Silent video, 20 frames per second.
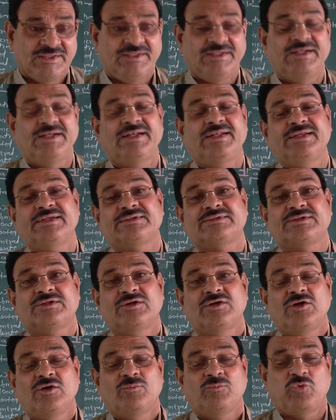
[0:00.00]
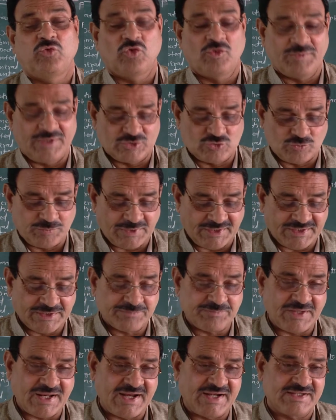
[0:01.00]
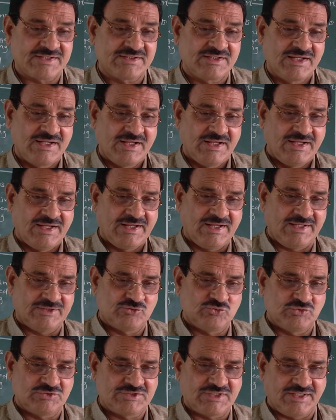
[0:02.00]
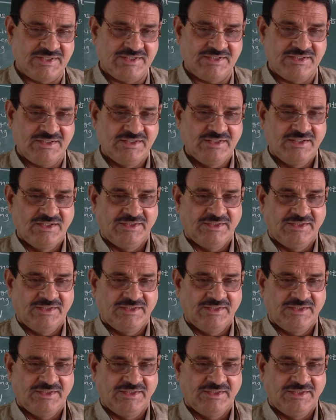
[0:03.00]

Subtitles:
Enlist 4 mesophytic plants as you studied.